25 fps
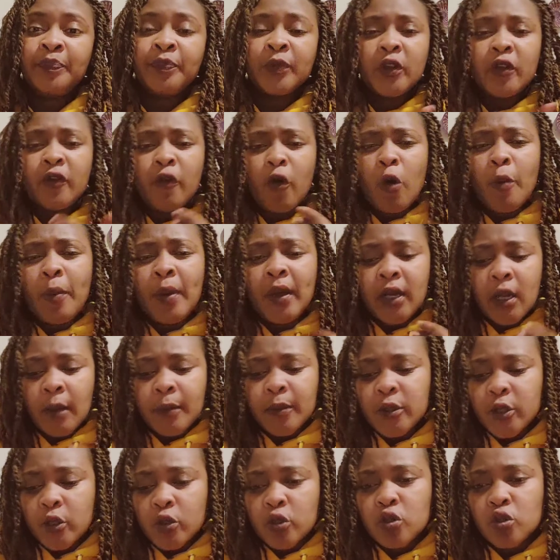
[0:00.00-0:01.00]
You've opened
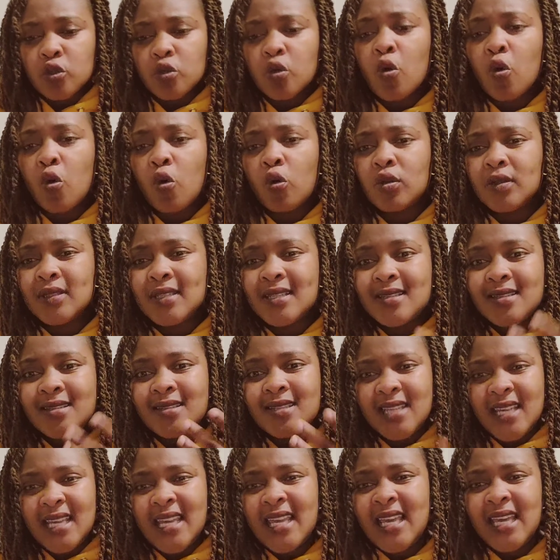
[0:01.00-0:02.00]
up your soul to
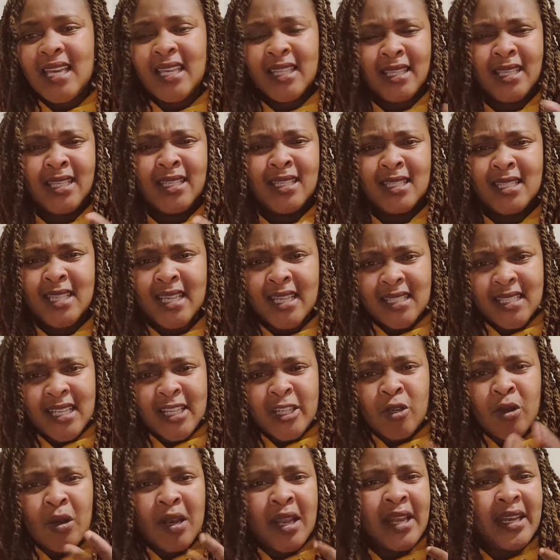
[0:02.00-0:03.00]
seeing these things,
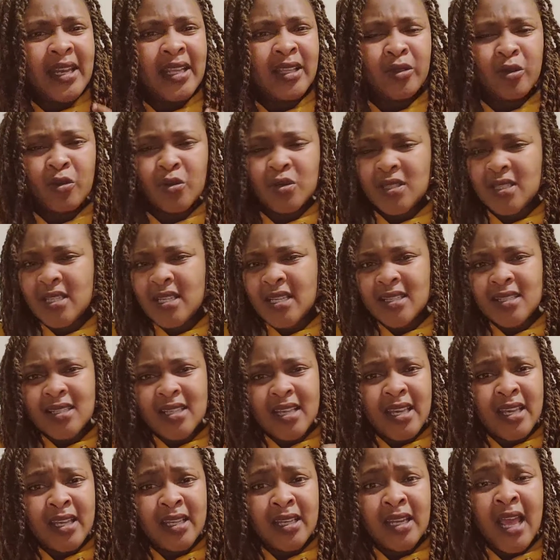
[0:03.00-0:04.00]
and you're letting those things
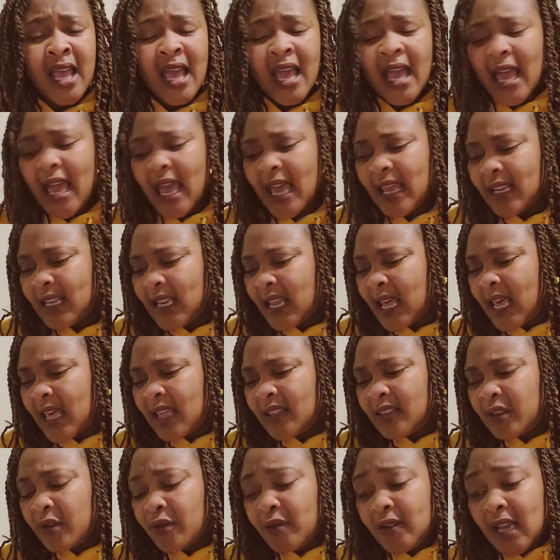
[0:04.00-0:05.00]
in. And
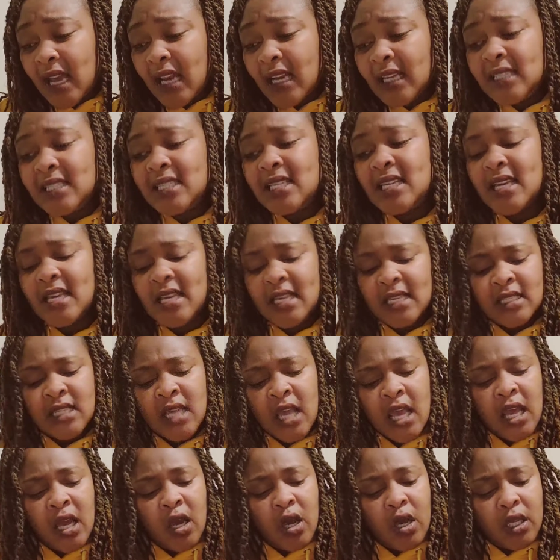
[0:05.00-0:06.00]
the reality is,
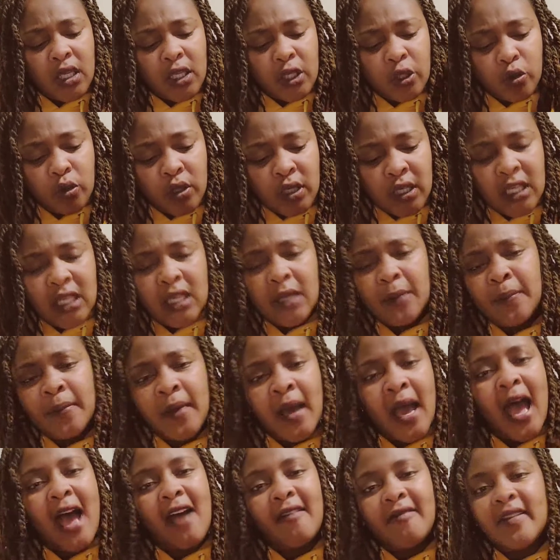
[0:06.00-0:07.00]
you keep
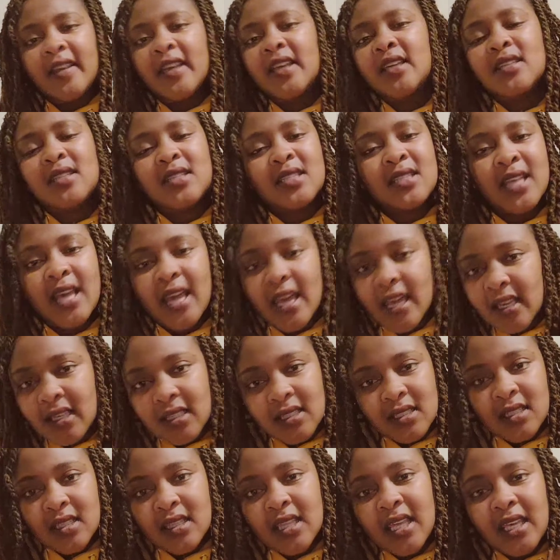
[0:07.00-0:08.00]
having
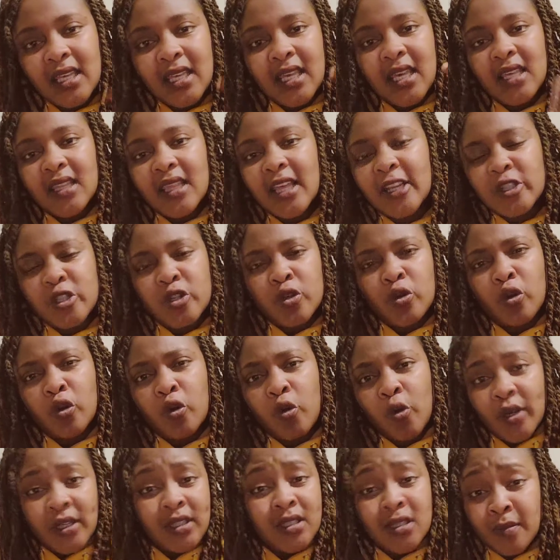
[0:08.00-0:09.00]
sex thinking that you're
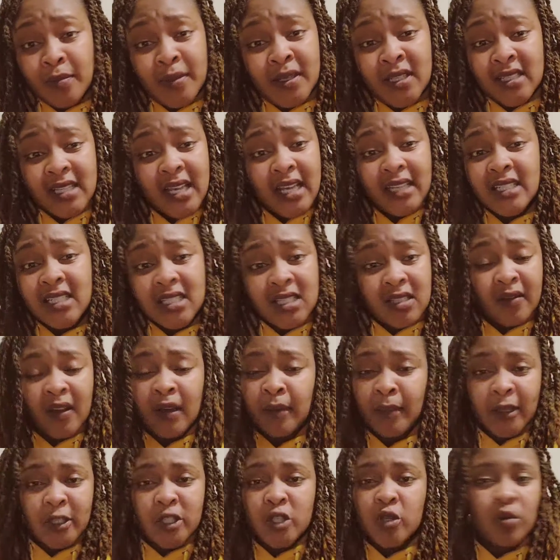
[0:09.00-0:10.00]
going to be
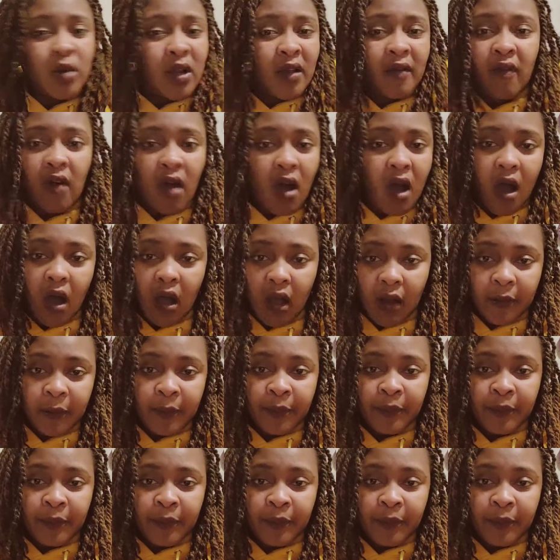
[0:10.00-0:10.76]
satisfied, but you never are.